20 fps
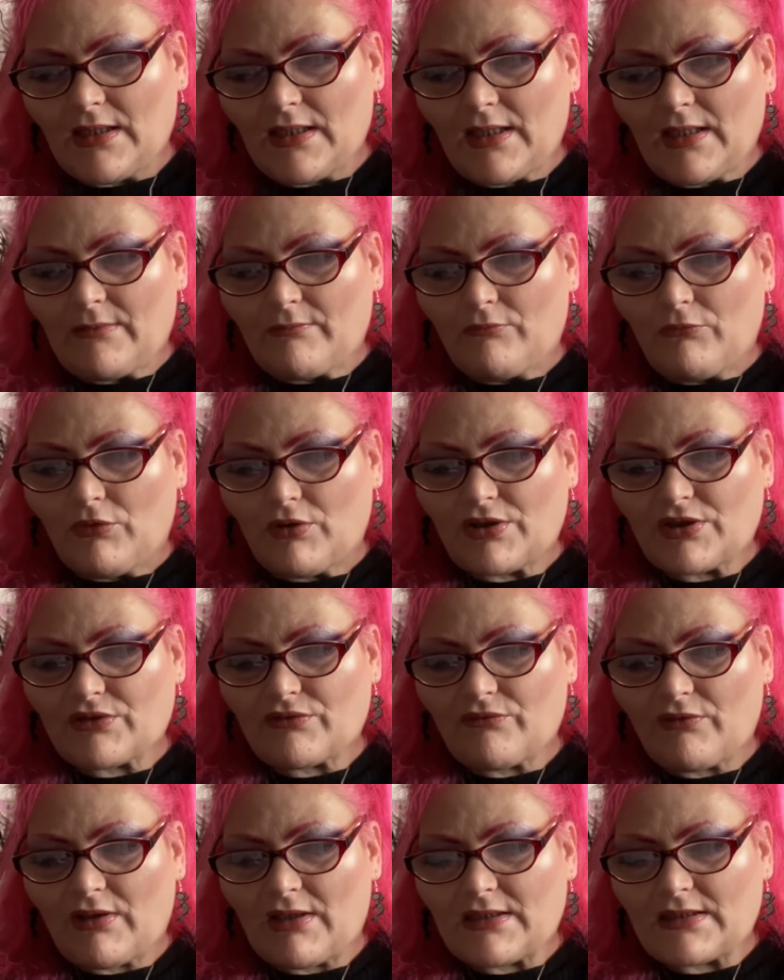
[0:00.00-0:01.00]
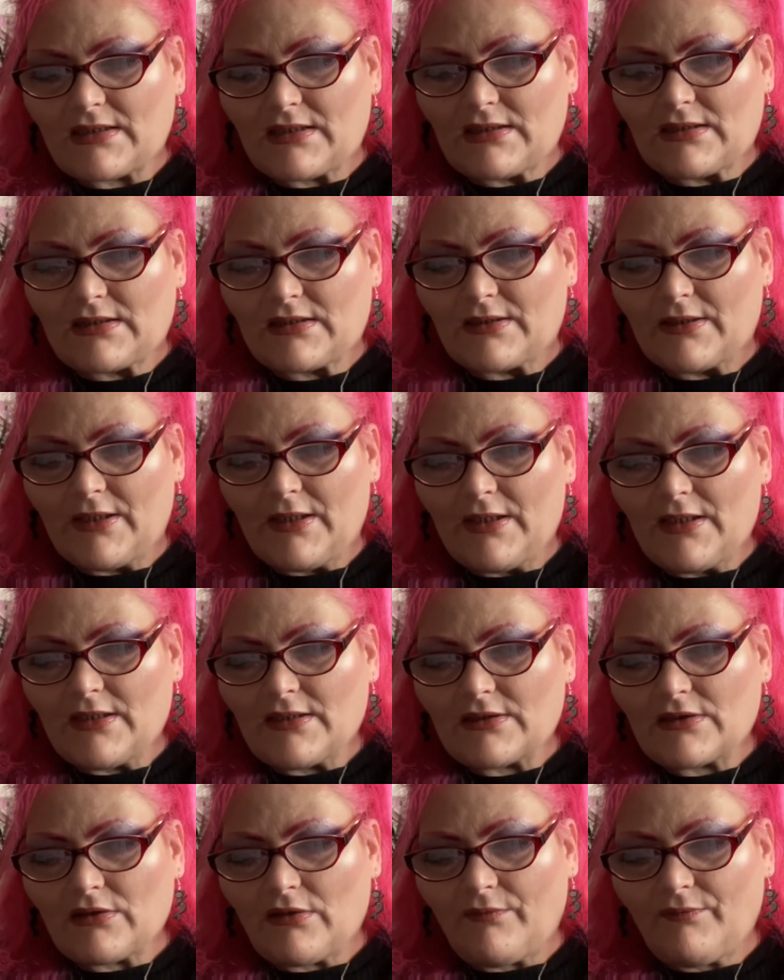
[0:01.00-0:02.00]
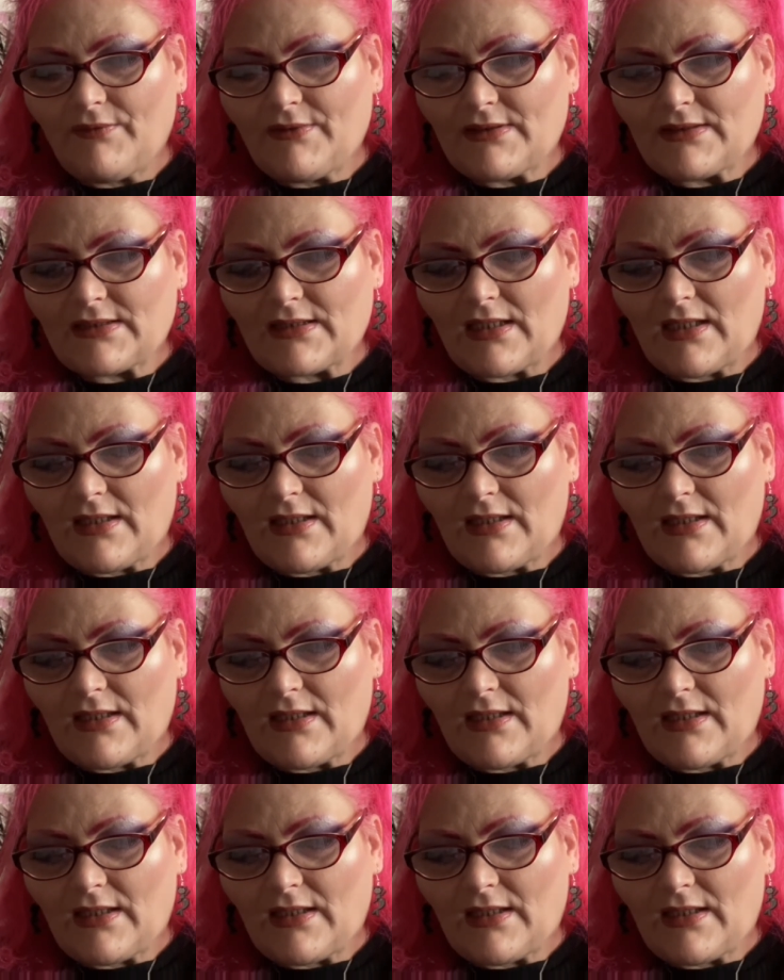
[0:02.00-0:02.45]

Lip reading: It moisturises, softens